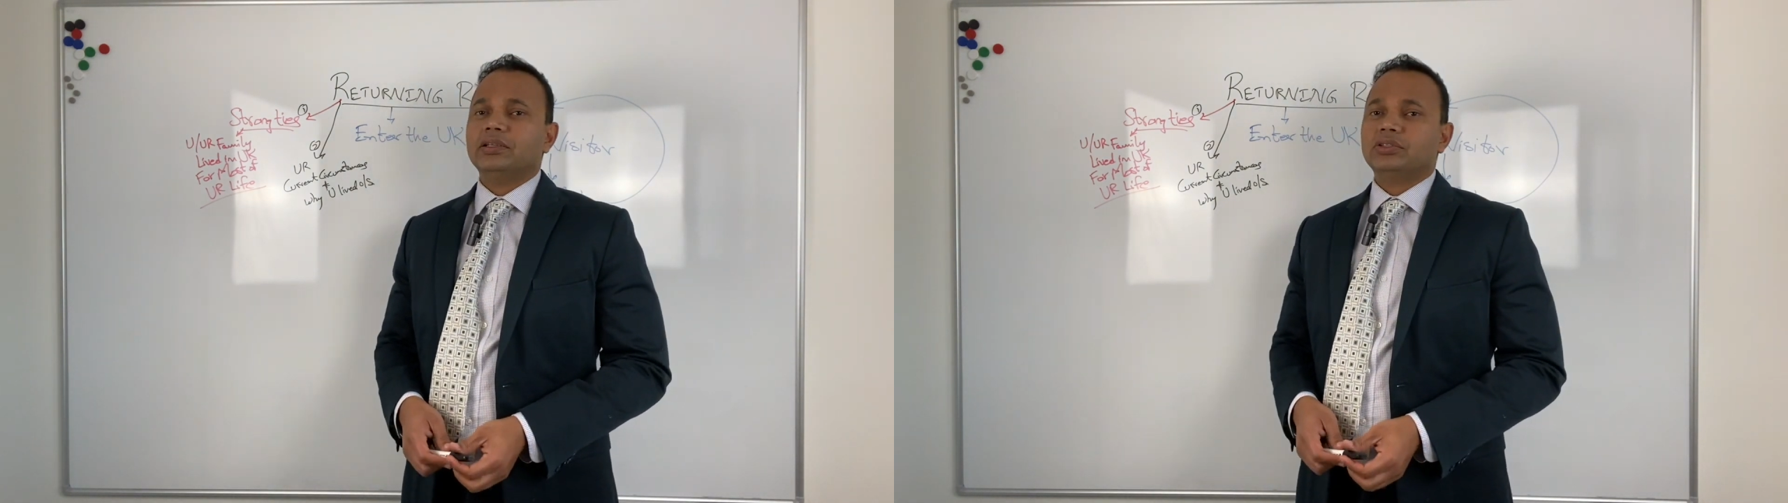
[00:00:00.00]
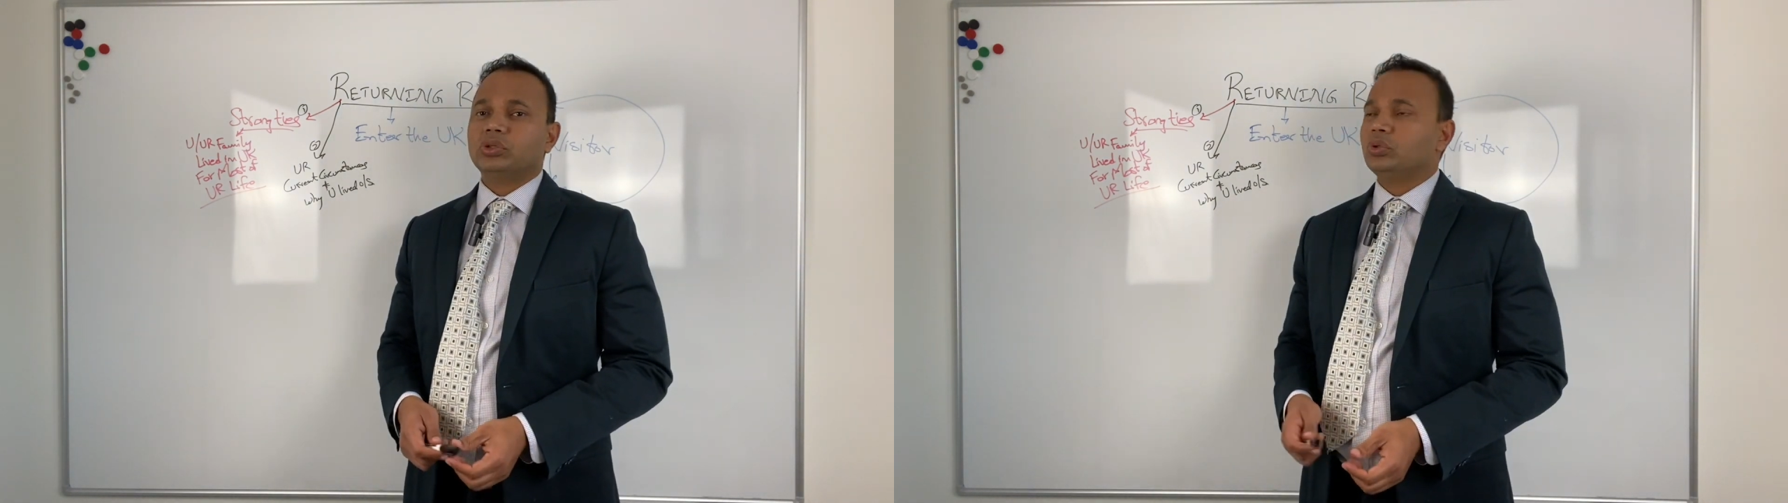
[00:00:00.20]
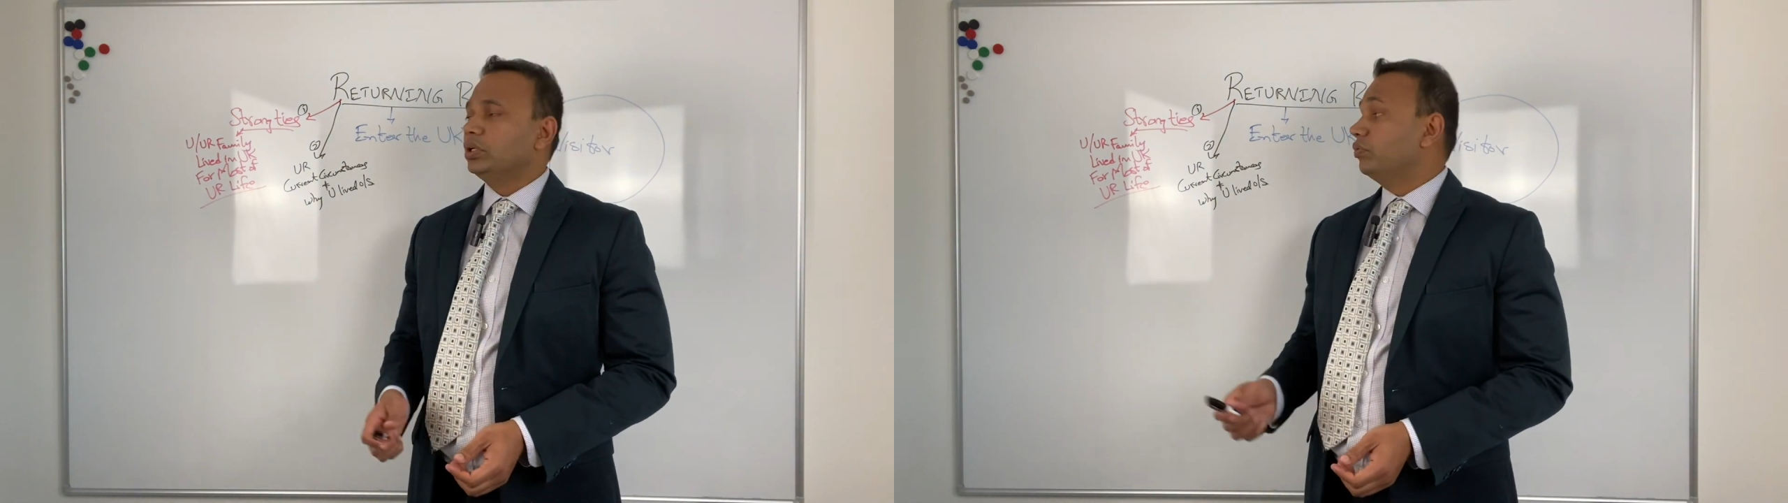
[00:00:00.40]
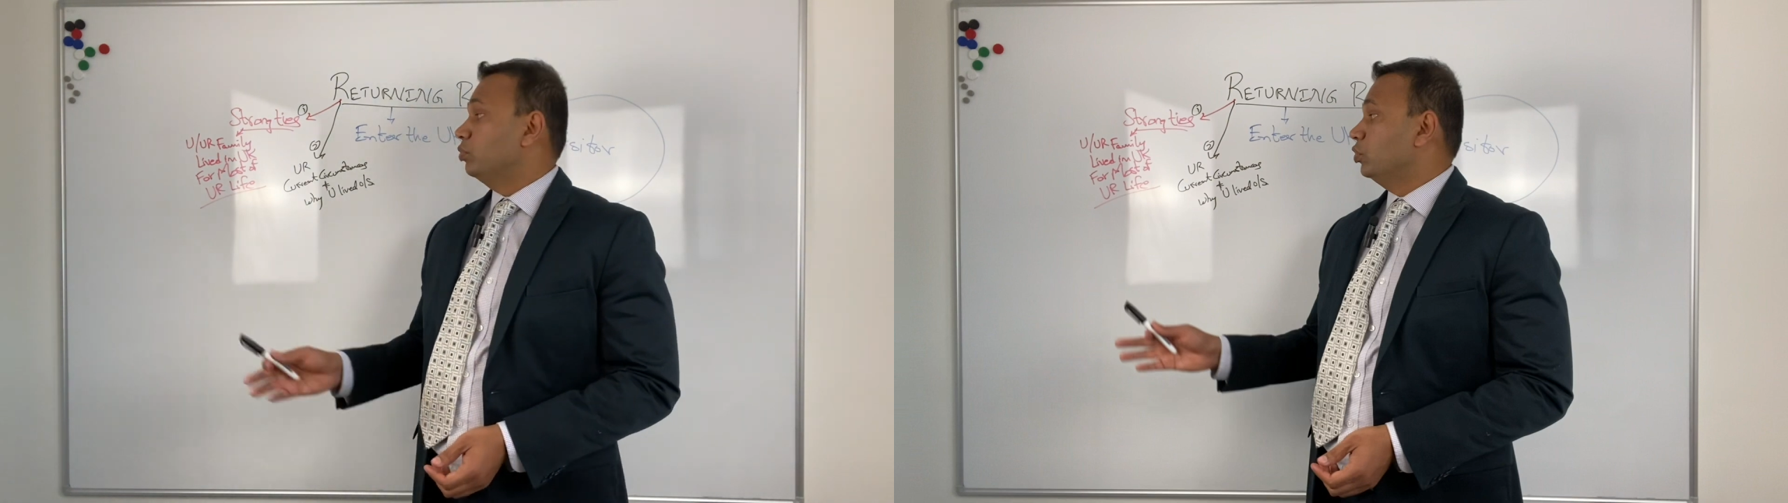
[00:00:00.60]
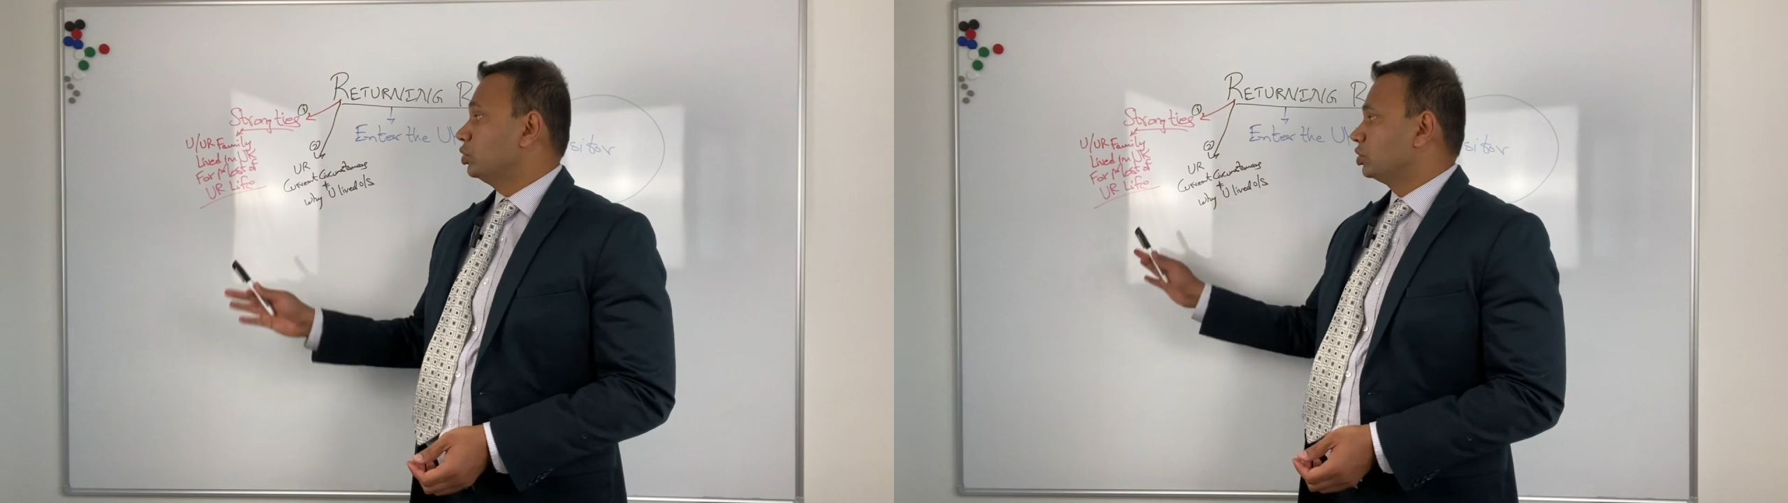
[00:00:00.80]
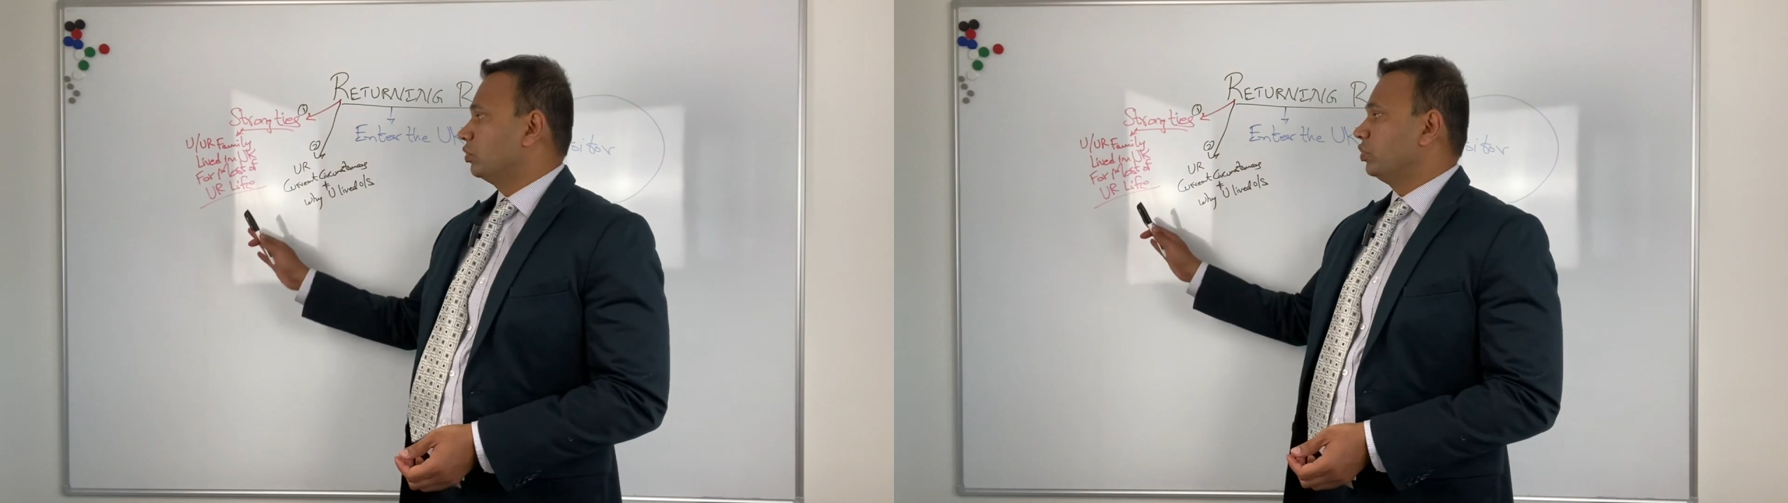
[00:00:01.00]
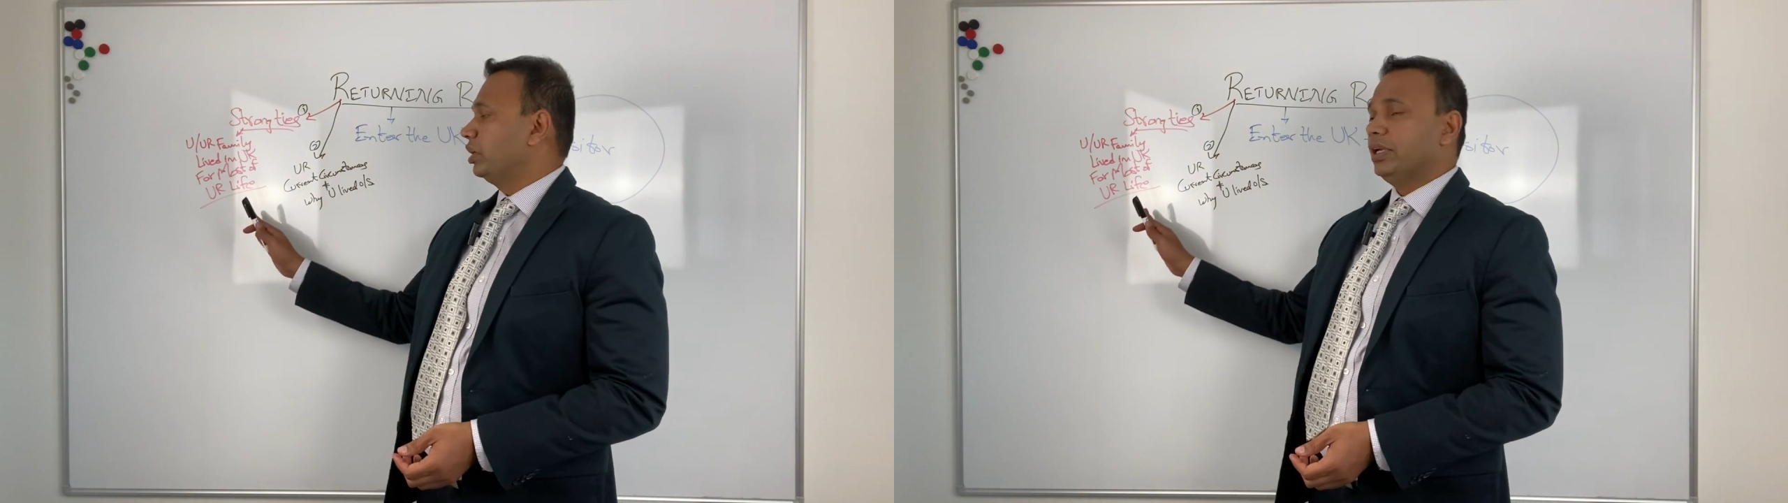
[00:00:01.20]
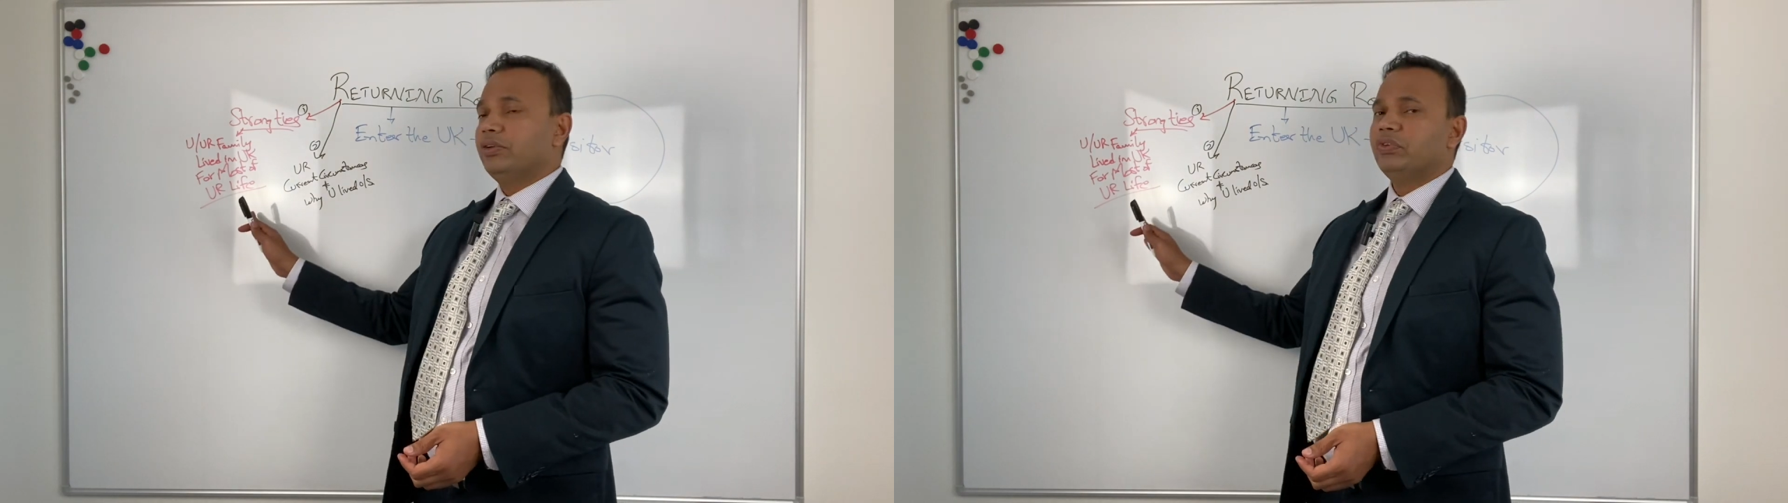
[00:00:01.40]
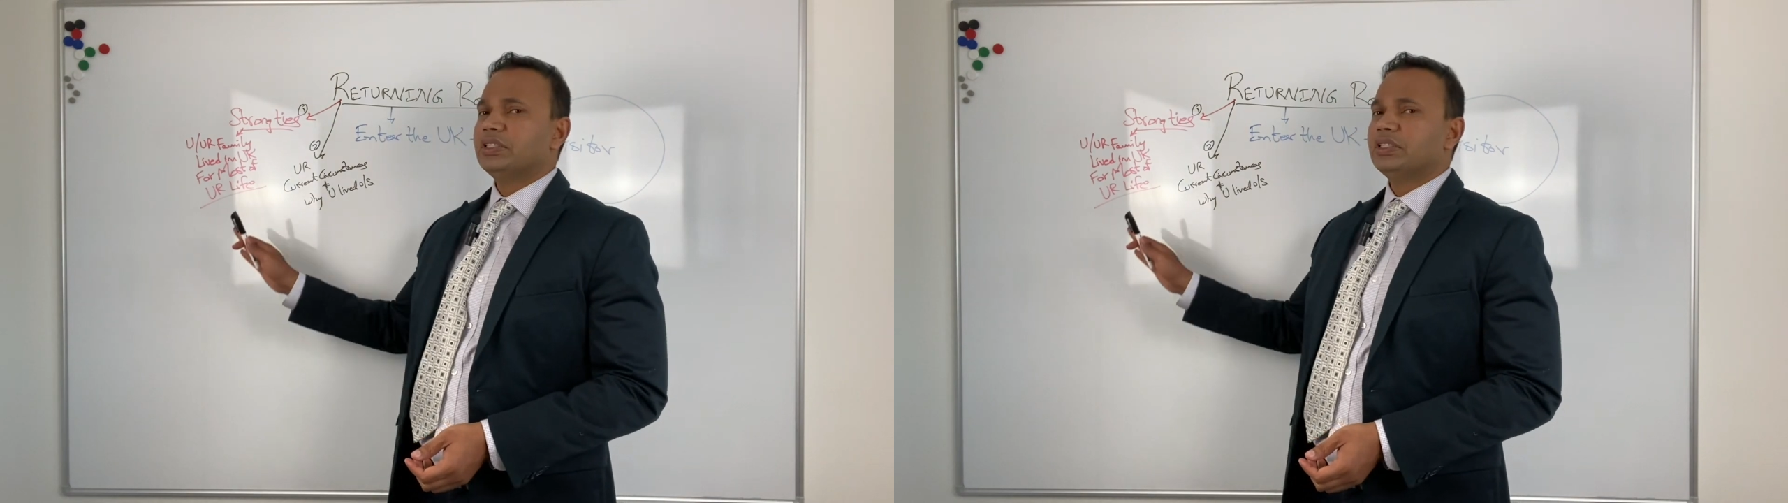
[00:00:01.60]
So if most of your life